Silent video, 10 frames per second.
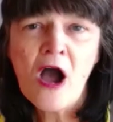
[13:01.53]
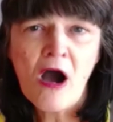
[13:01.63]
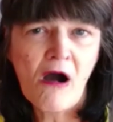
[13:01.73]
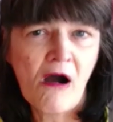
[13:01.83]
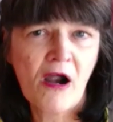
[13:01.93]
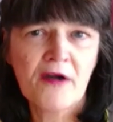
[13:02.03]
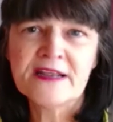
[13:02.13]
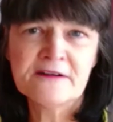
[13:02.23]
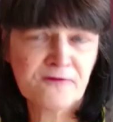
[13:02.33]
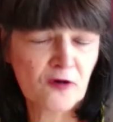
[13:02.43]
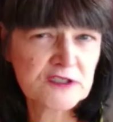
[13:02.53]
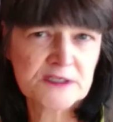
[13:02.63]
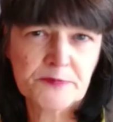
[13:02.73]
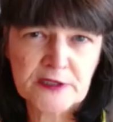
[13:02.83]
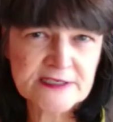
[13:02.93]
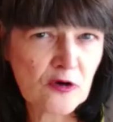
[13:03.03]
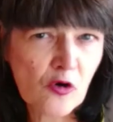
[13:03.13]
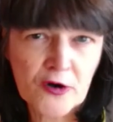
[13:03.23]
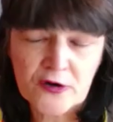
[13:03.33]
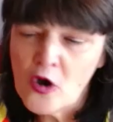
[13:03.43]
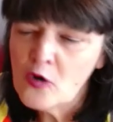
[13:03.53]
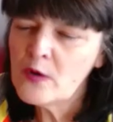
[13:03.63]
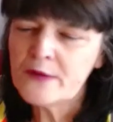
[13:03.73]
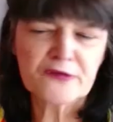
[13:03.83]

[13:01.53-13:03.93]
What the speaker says: are enforceable in court, whereas